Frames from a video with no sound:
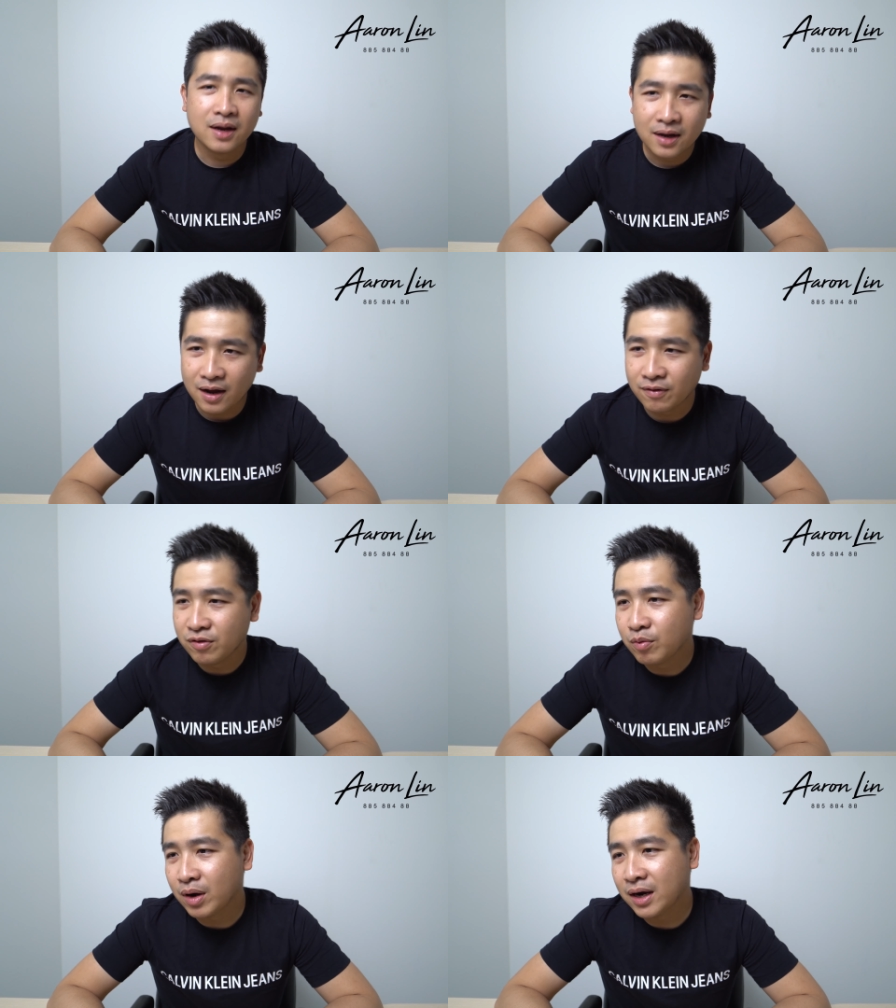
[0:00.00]

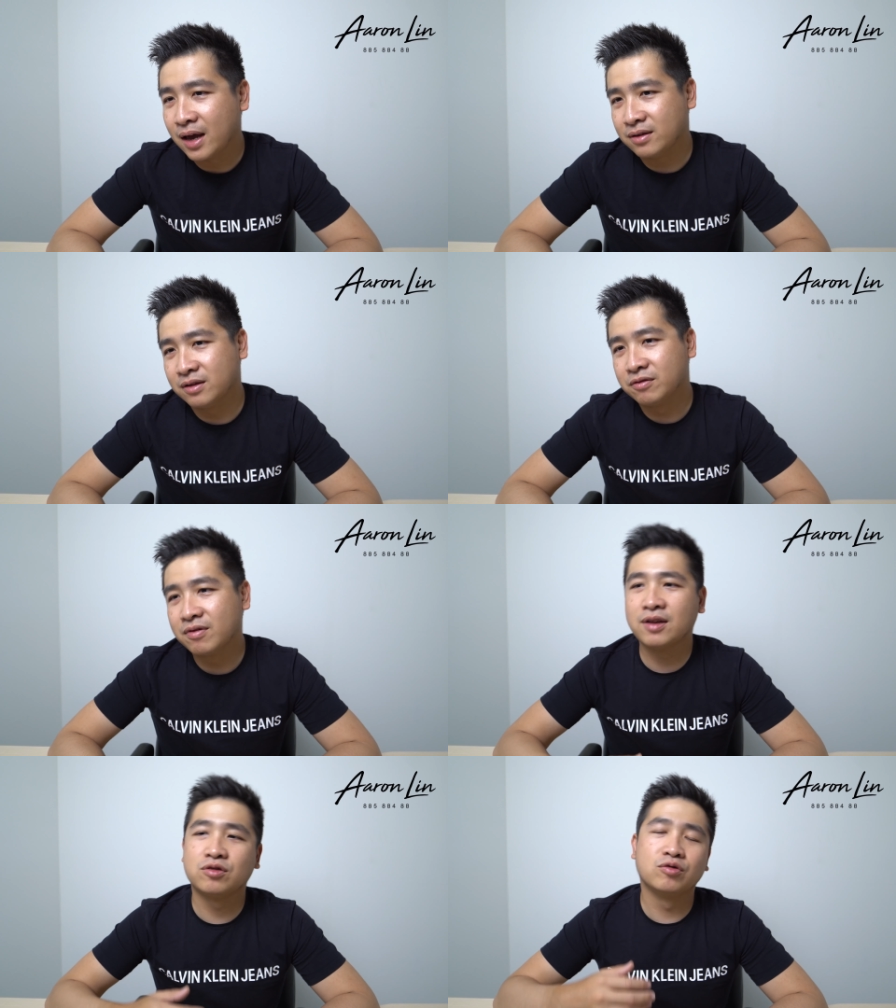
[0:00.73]
everyone has the
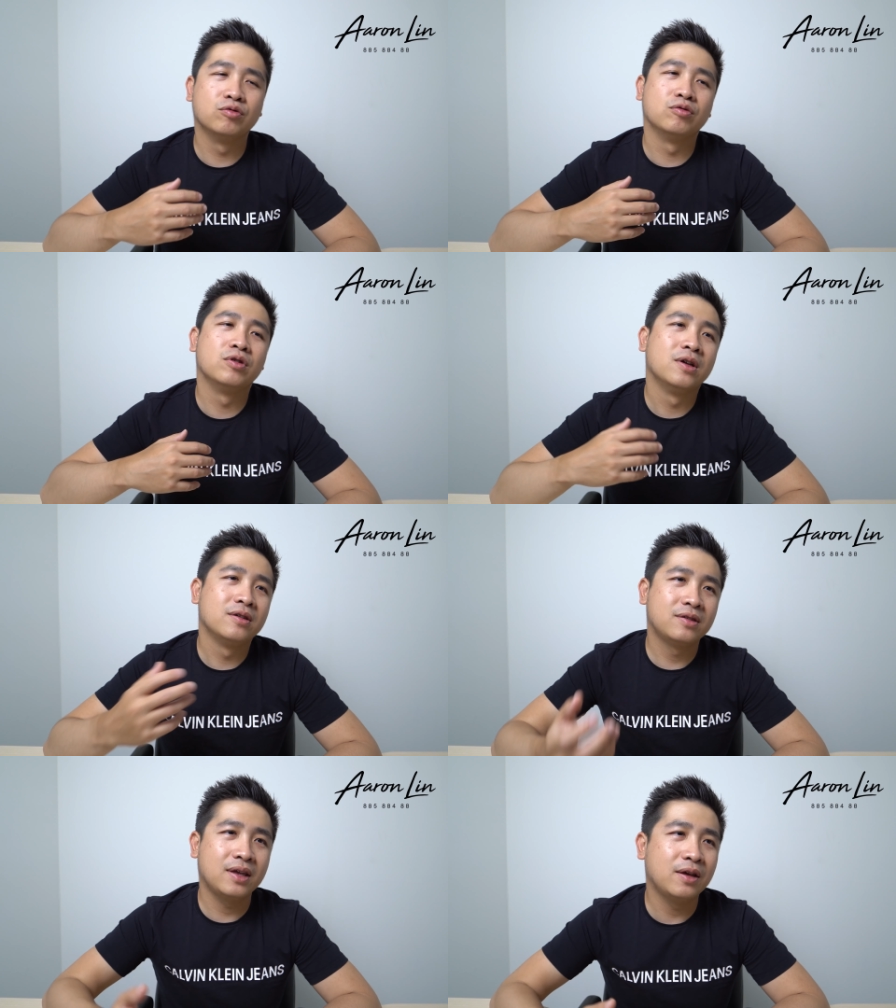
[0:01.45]
rights to
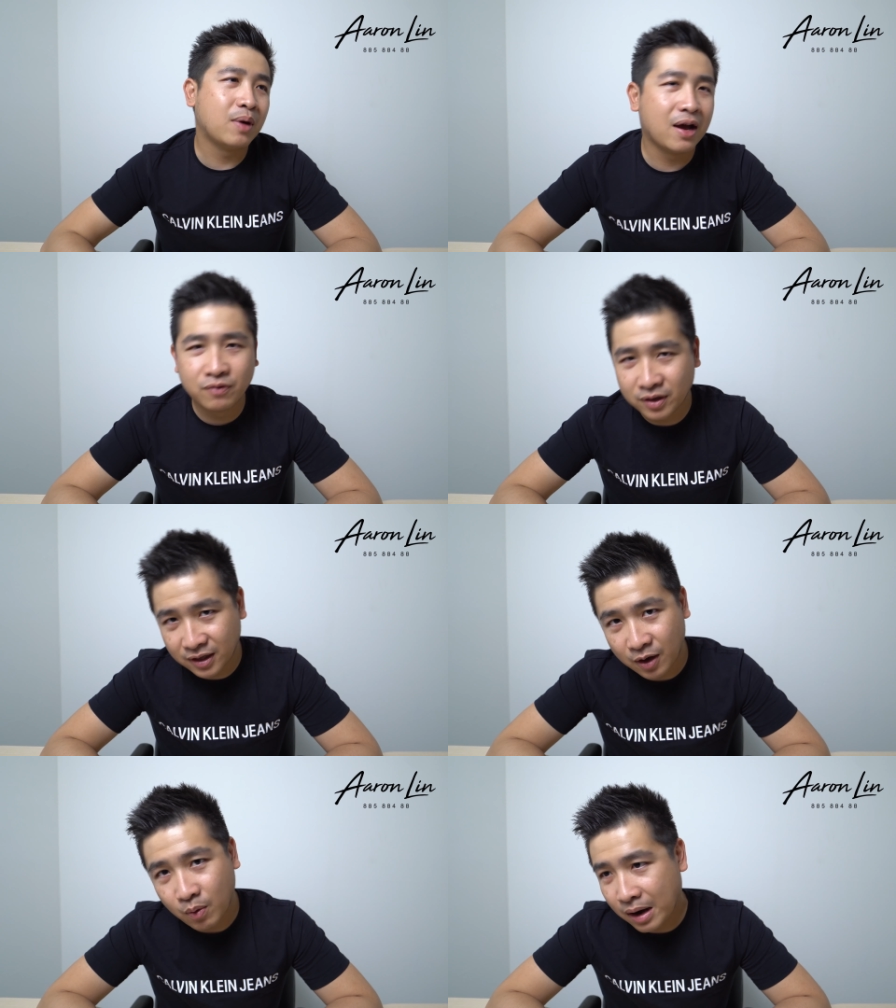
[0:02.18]
say whatever
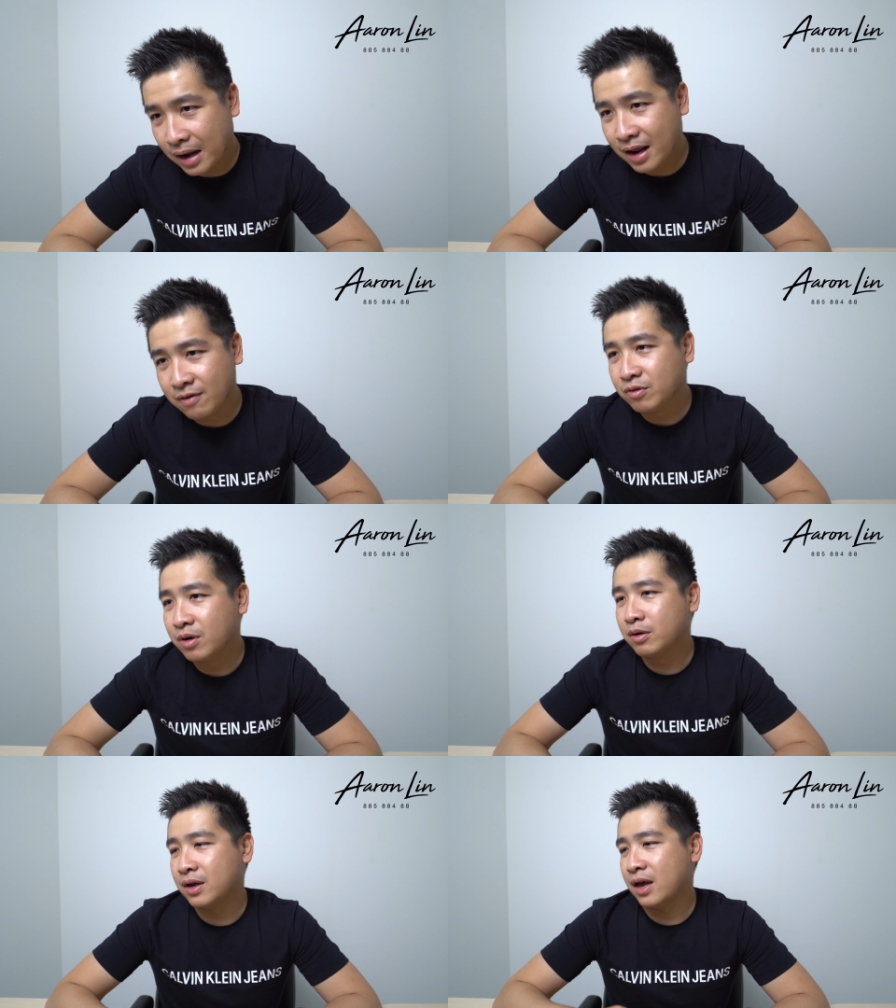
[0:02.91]
they want,
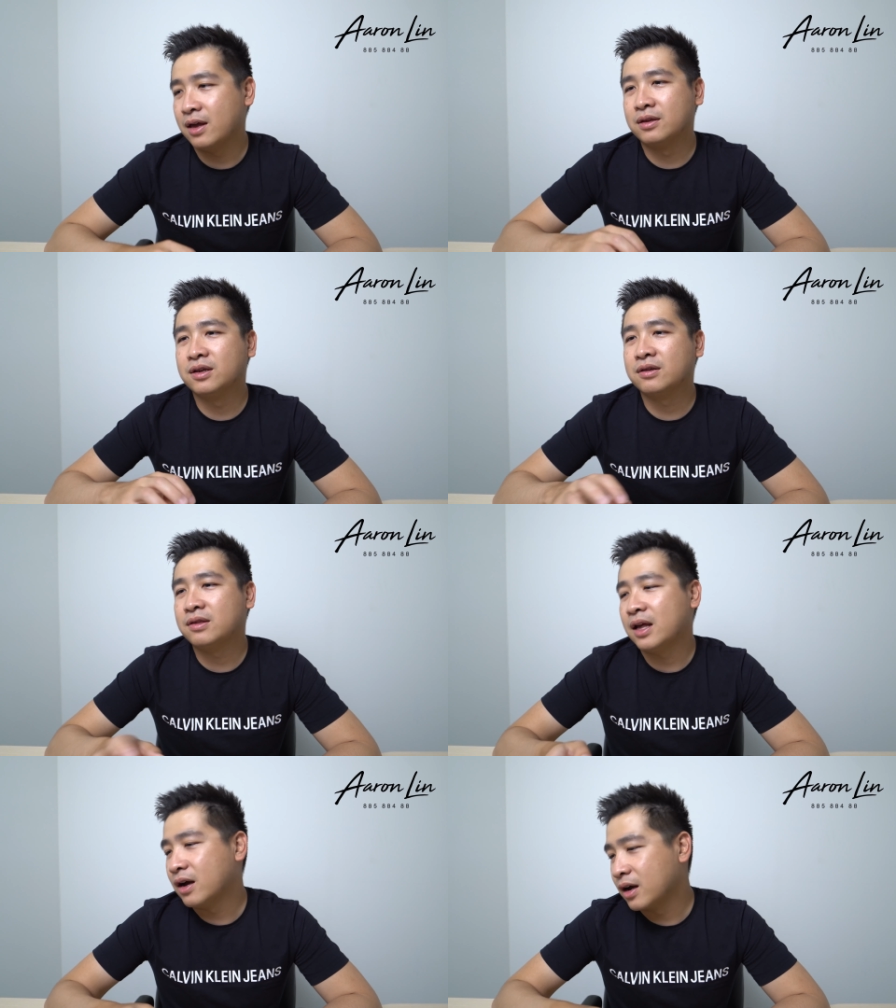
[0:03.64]
everyone can just
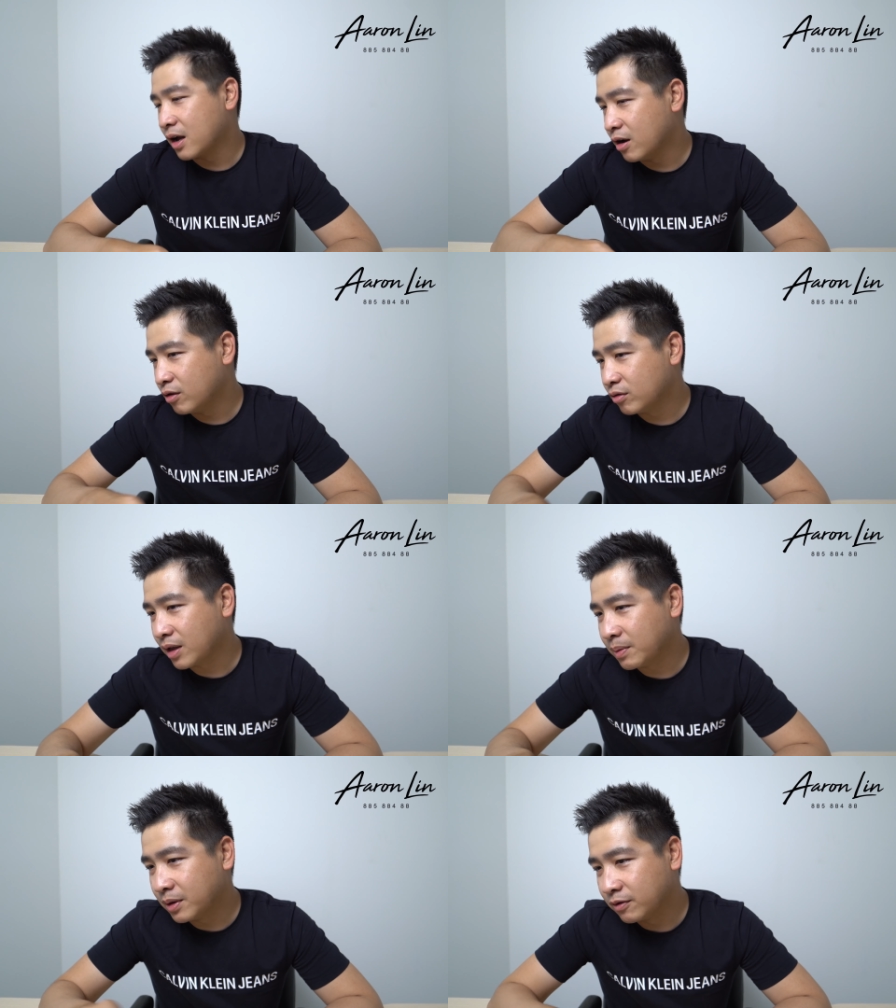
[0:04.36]
set up an account,
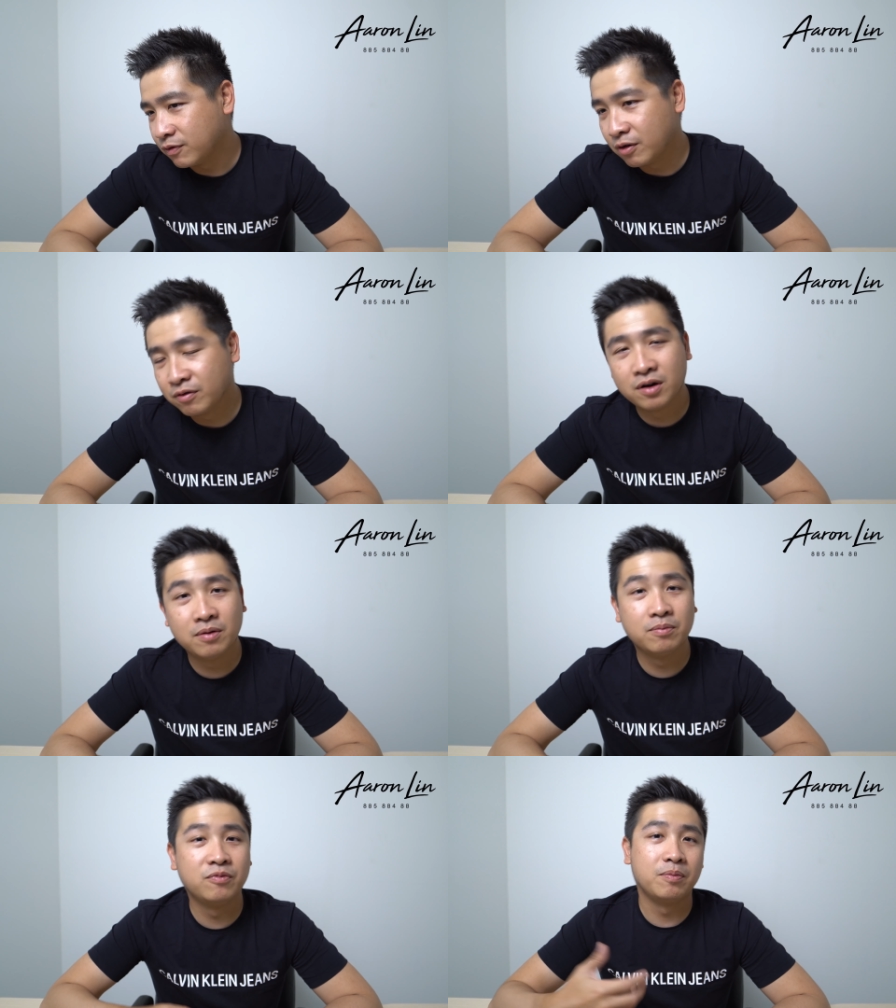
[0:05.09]
type in the
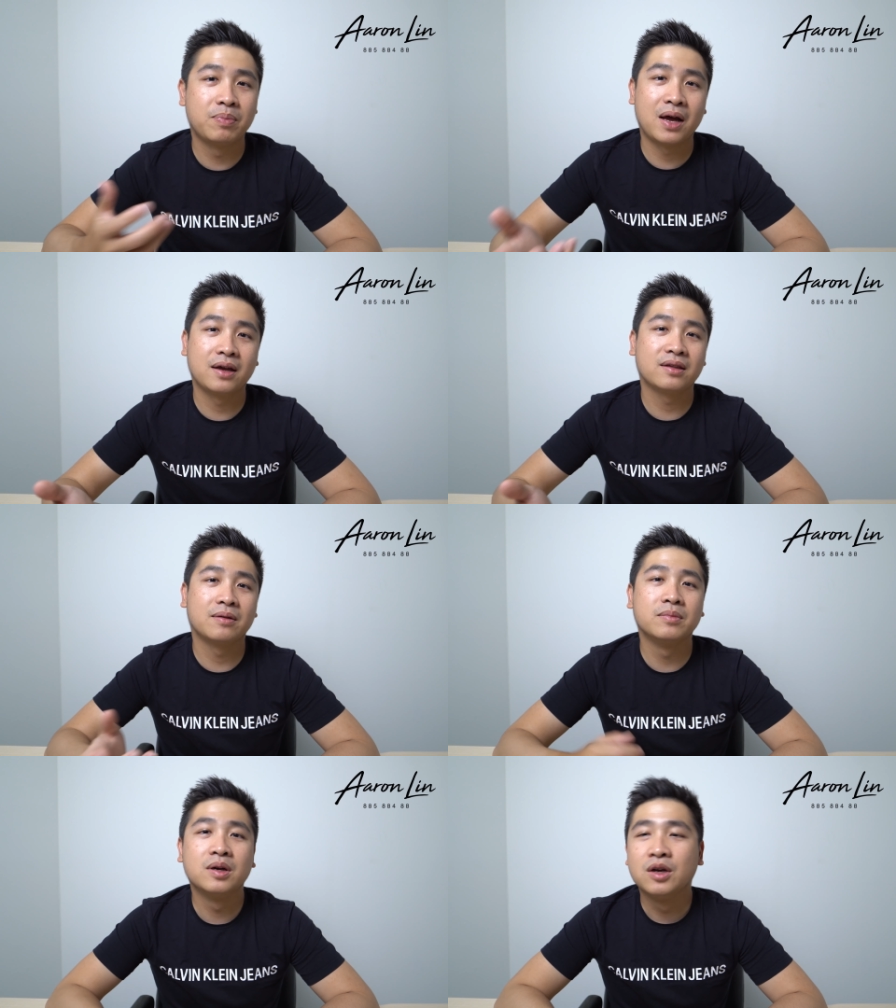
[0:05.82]
forum, reply
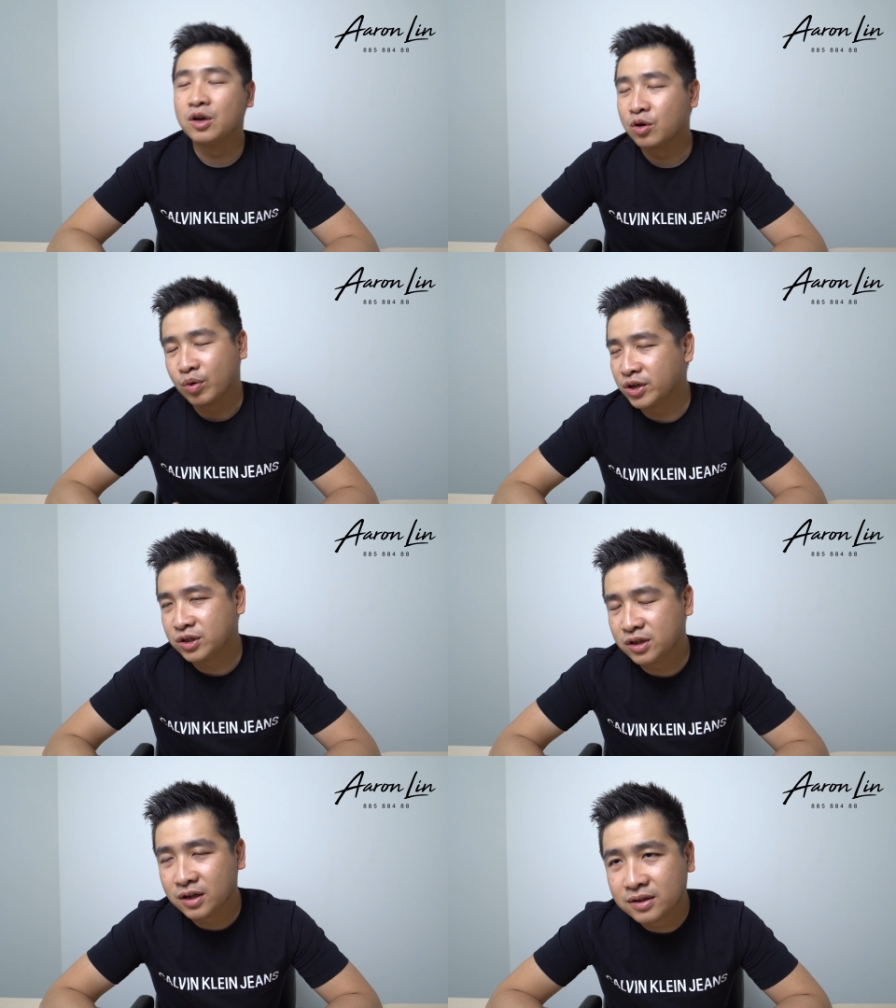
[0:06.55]
some
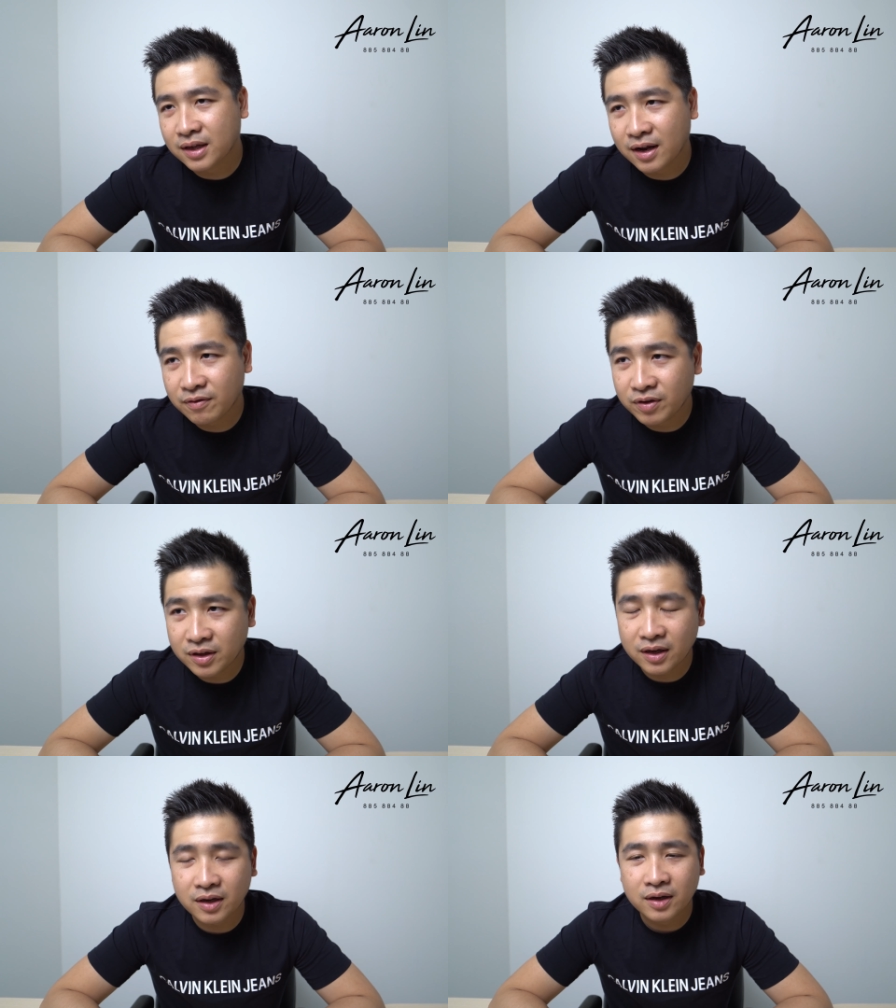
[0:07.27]
questions and
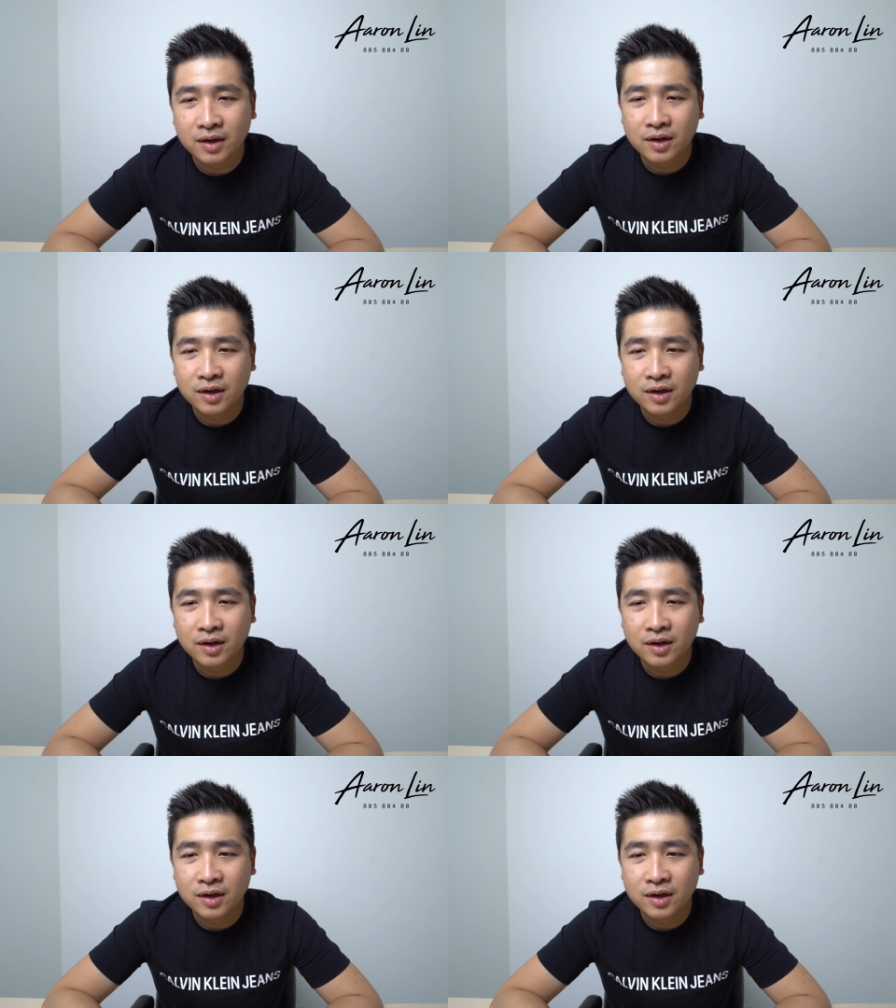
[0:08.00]
everything,